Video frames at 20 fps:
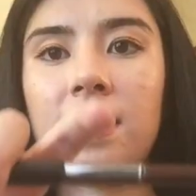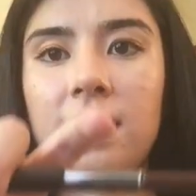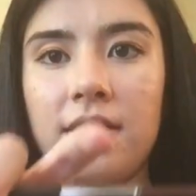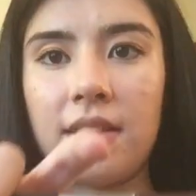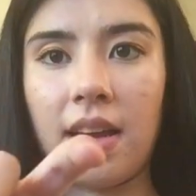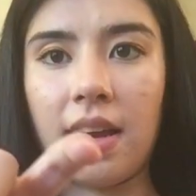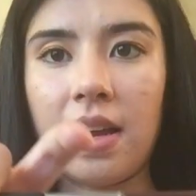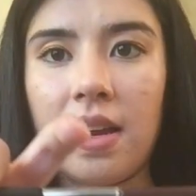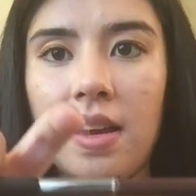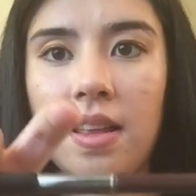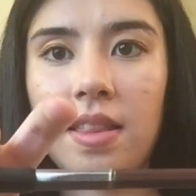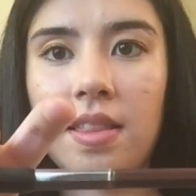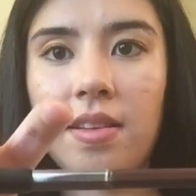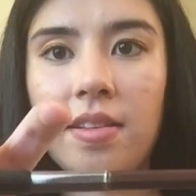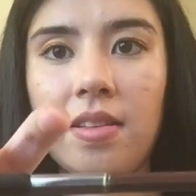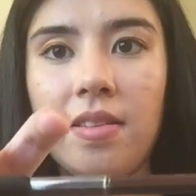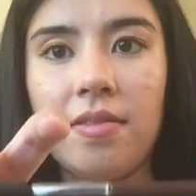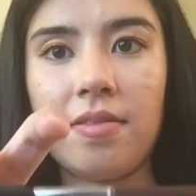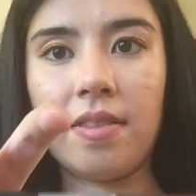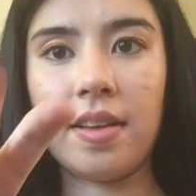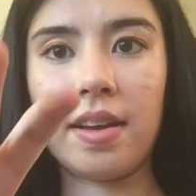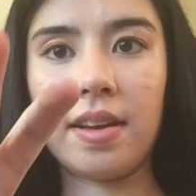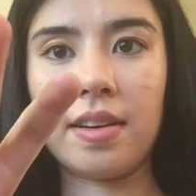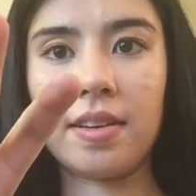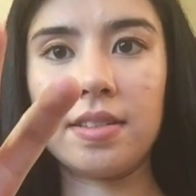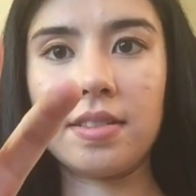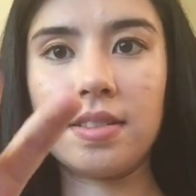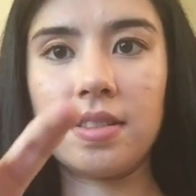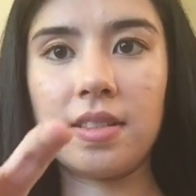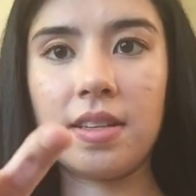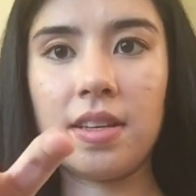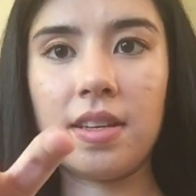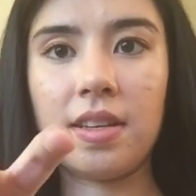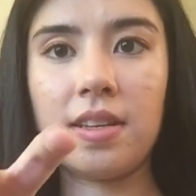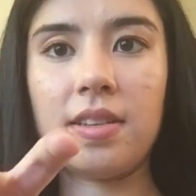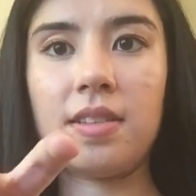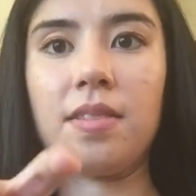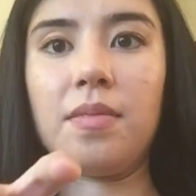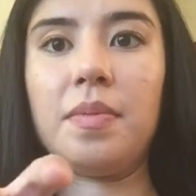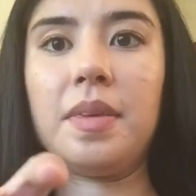Your second and third fingers
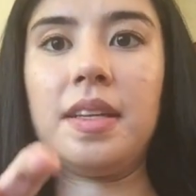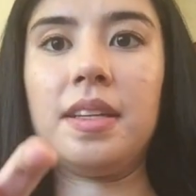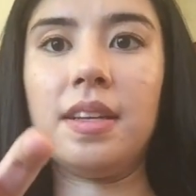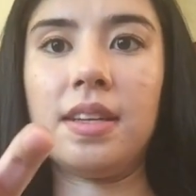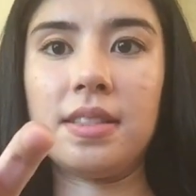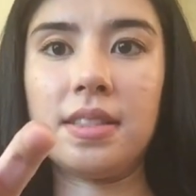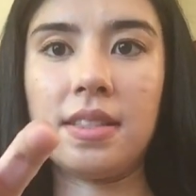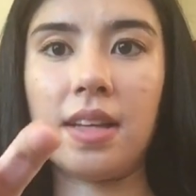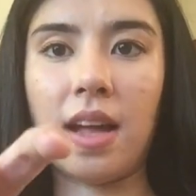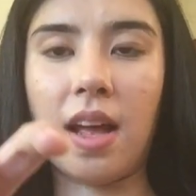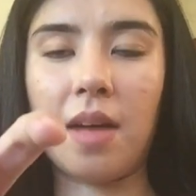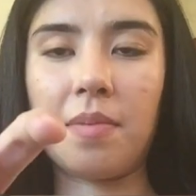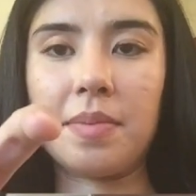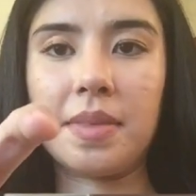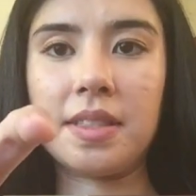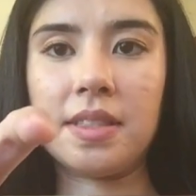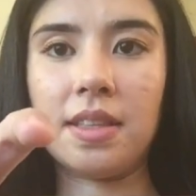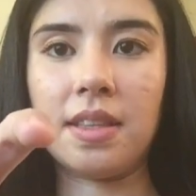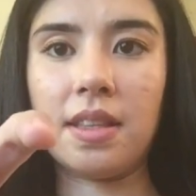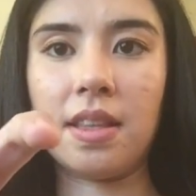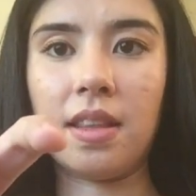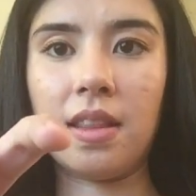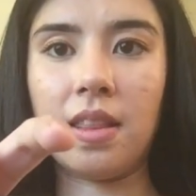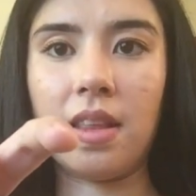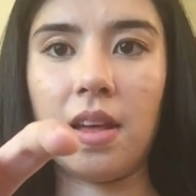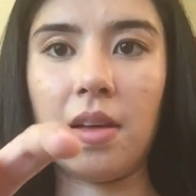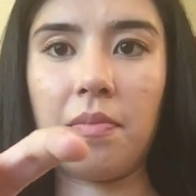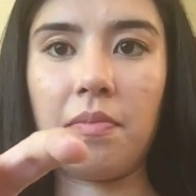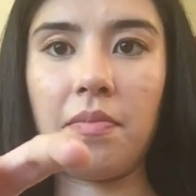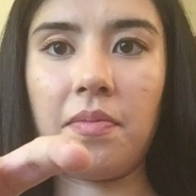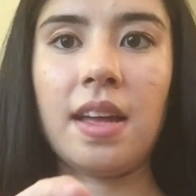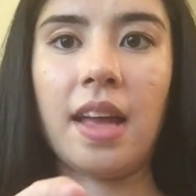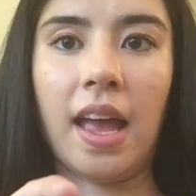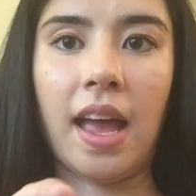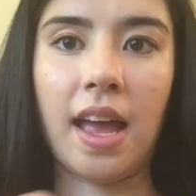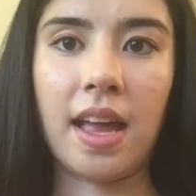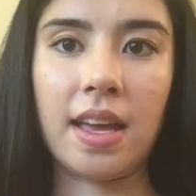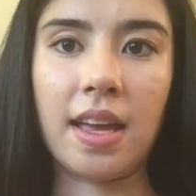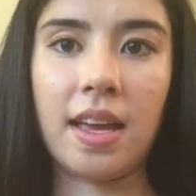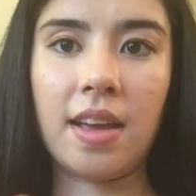should be just opposite the thumb,
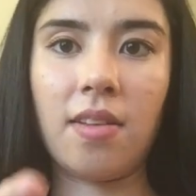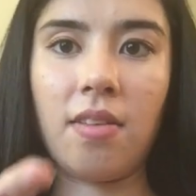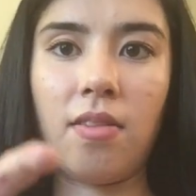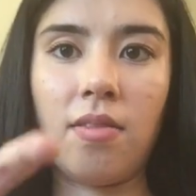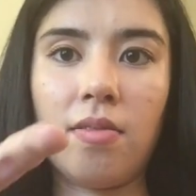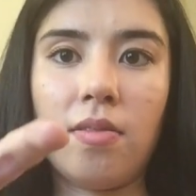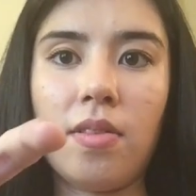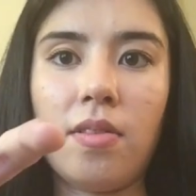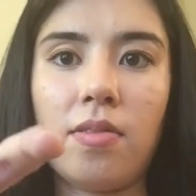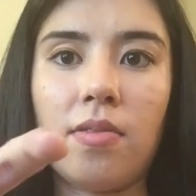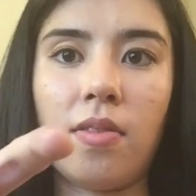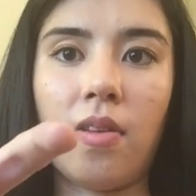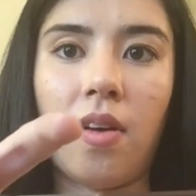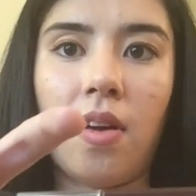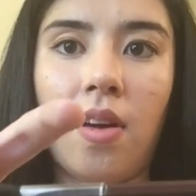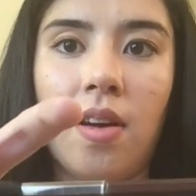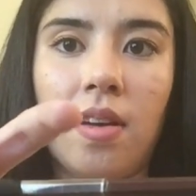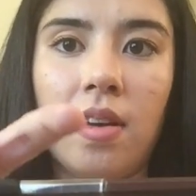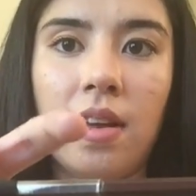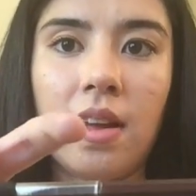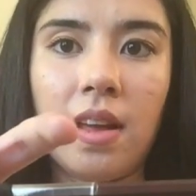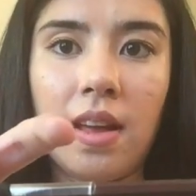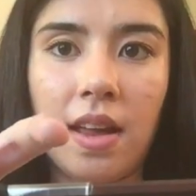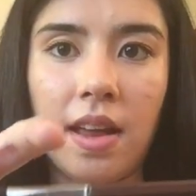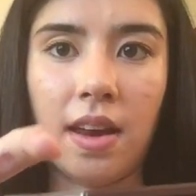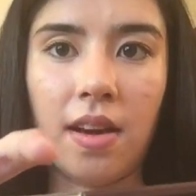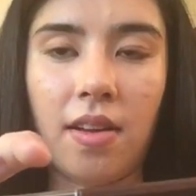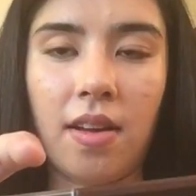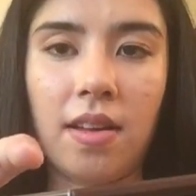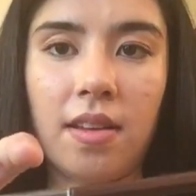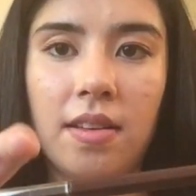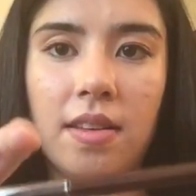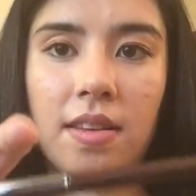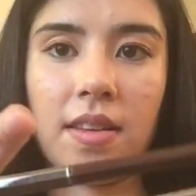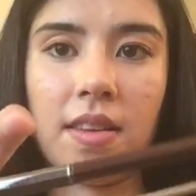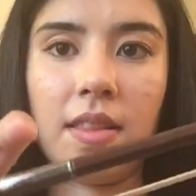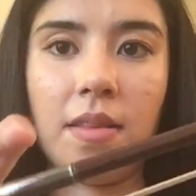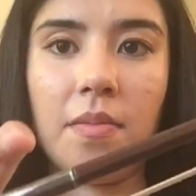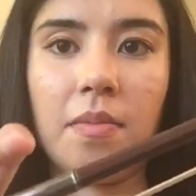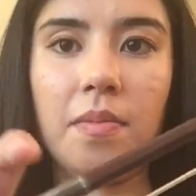hanging over the frog and
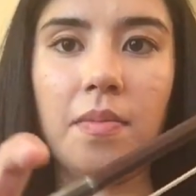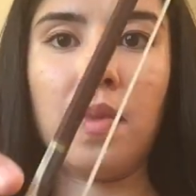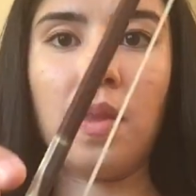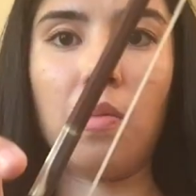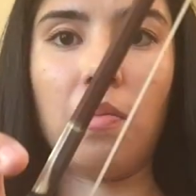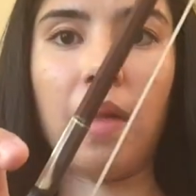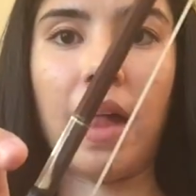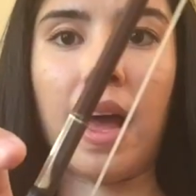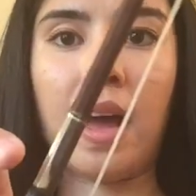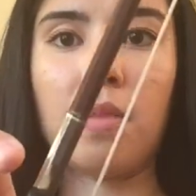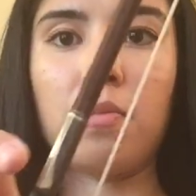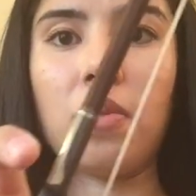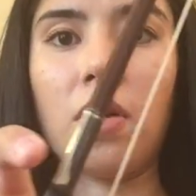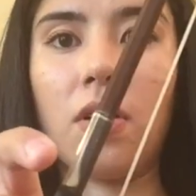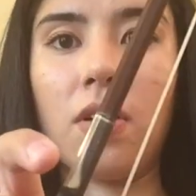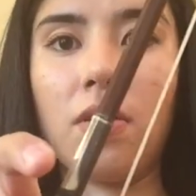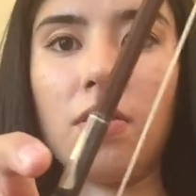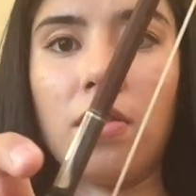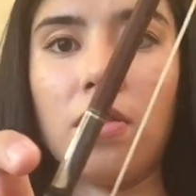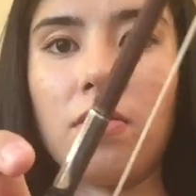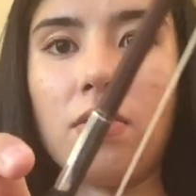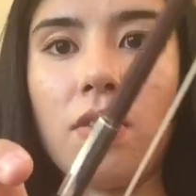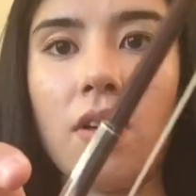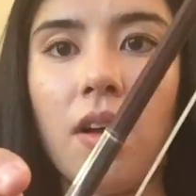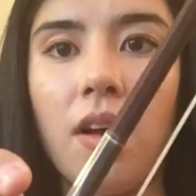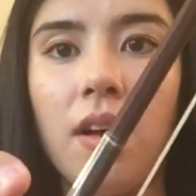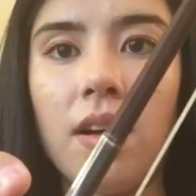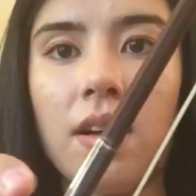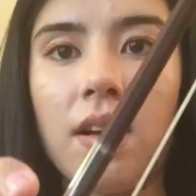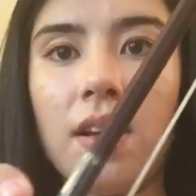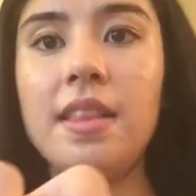onto the black part of the frog.